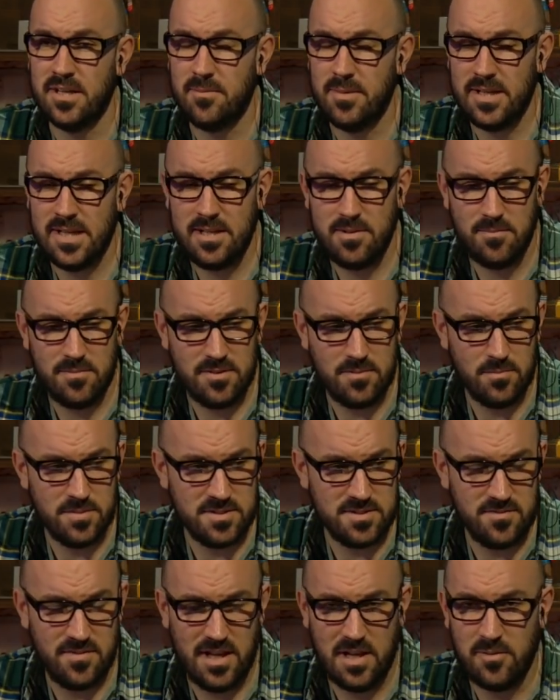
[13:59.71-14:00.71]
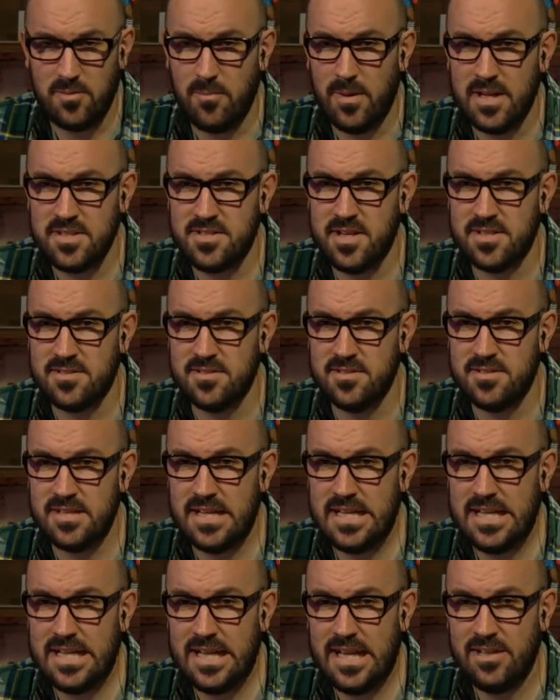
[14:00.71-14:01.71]
I mean, he was developed at Manchester
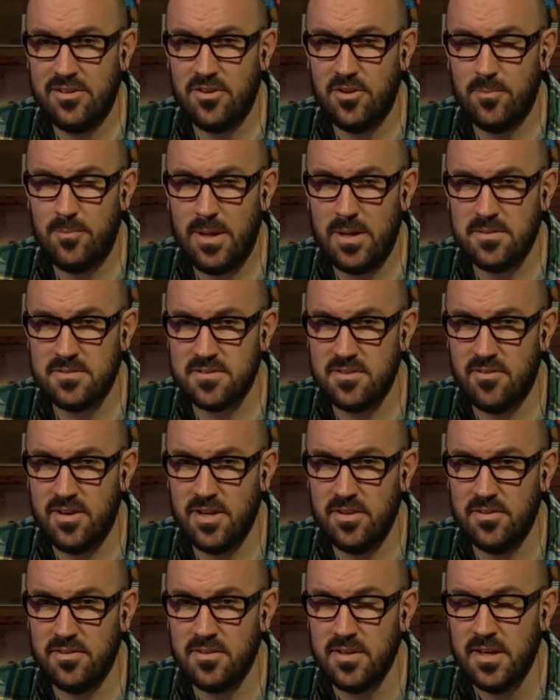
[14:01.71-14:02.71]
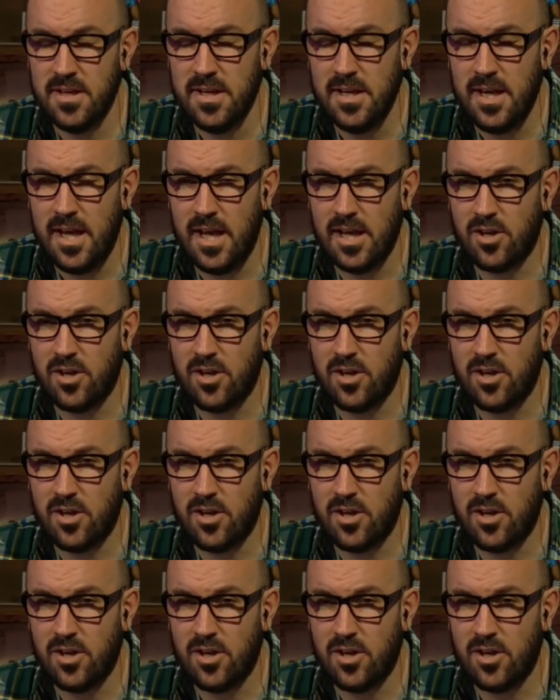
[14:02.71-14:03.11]
City and ended up bouncing around a